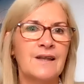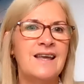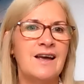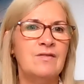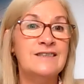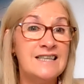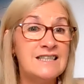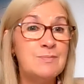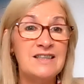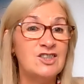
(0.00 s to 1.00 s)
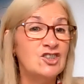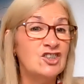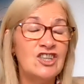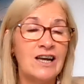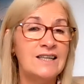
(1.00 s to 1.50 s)
The databases,
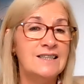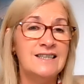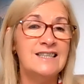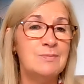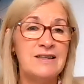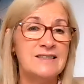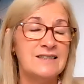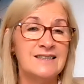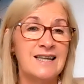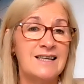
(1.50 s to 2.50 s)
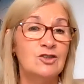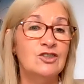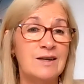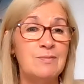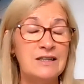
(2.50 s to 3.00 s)
just checking the databases could
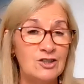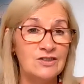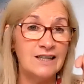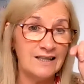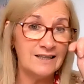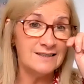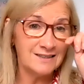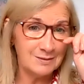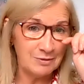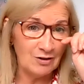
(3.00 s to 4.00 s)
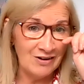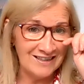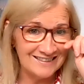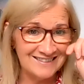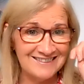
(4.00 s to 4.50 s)
take me 2 days, to be
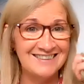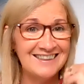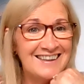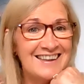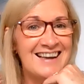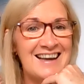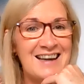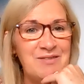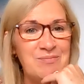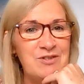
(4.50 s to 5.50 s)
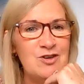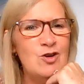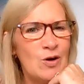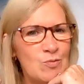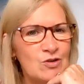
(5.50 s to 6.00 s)
honest.
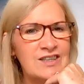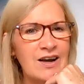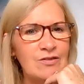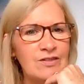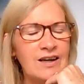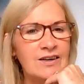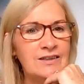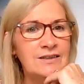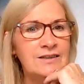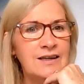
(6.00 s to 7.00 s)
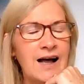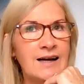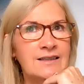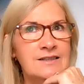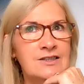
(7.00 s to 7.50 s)
Knowing what's out there,
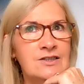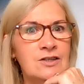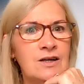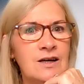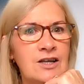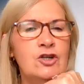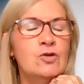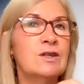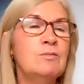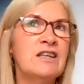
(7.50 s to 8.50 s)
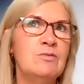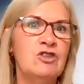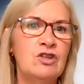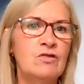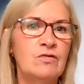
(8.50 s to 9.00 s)
and sometimes
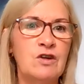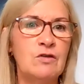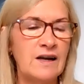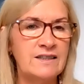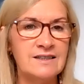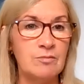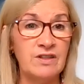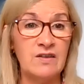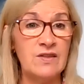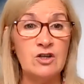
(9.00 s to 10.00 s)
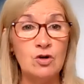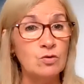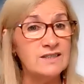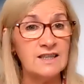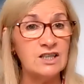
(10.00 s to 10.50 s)
you'll find something and then you go
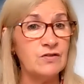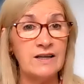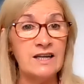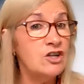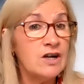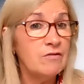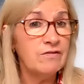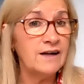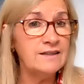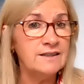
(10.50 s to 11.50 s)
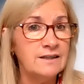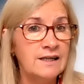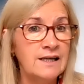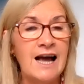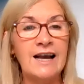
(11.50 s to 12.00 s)
and search for it again, you can't find it.
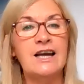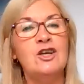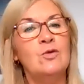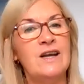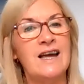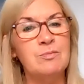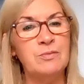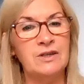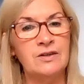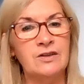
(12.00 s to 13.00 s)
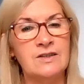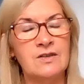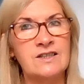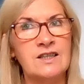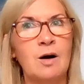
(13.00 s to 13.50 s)
And I know in Edinburgh that
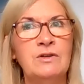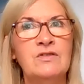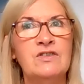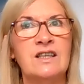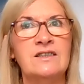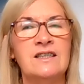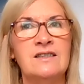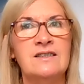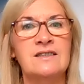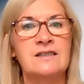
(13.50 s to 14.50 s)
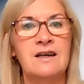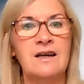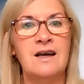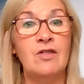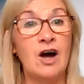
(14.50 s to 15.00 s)
there's a couple of studies
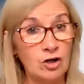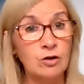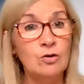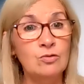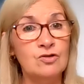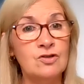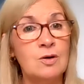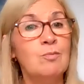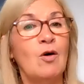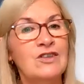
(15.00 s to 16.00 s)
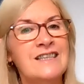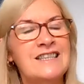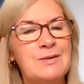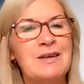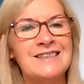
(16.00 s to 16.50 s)
that are closed, but on the
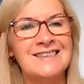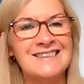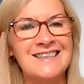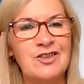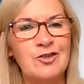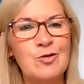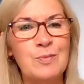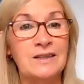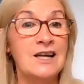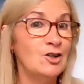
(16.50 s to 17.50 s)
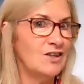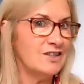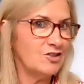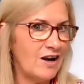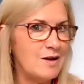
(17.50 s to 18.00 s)
databases they say they're open. So
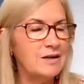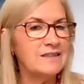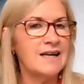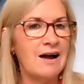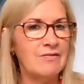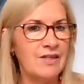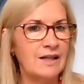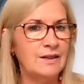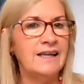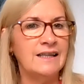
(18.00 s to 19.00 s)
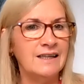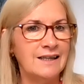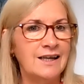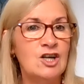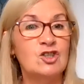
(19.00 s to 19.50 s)
that's great because I have that link.
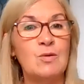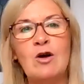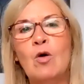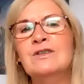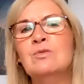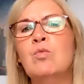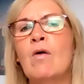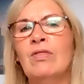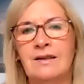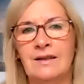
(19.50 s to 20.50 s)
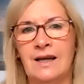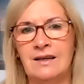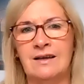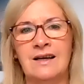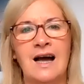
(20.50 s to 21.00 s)
So I always want that
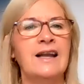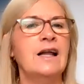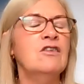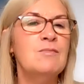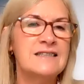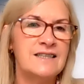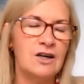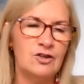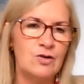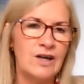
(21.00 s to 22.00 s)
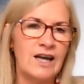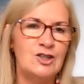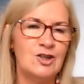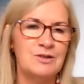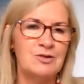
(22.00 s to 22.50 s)
link. And I love my CR UK
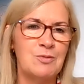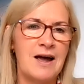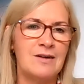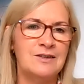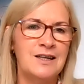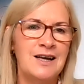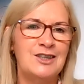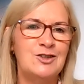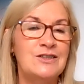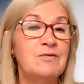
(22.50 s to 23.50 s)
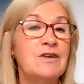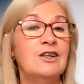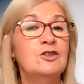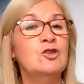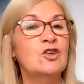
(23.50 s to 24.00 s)
job as well.
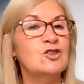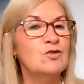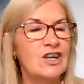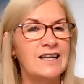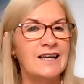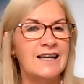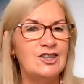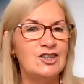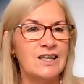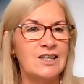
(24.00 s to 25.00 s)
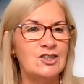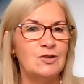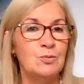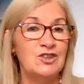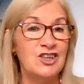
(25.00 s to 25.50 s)
I do lots of training and
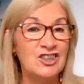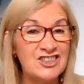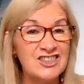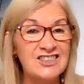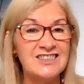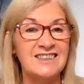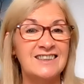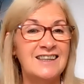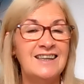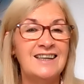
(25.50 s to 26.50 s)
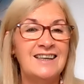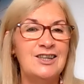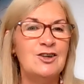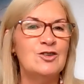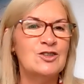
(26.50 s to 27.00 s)
education with nurses, and so
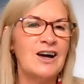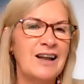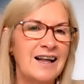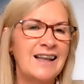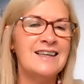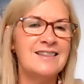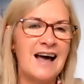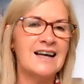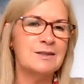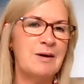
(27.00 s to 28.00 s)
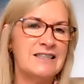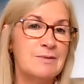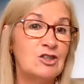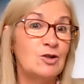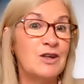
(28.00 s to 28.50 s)
I like that aspect of
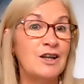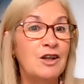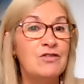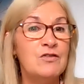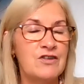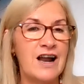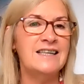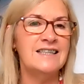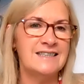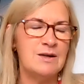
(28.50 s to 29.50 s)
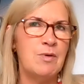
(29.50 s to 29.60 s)
my job. So I love the variety.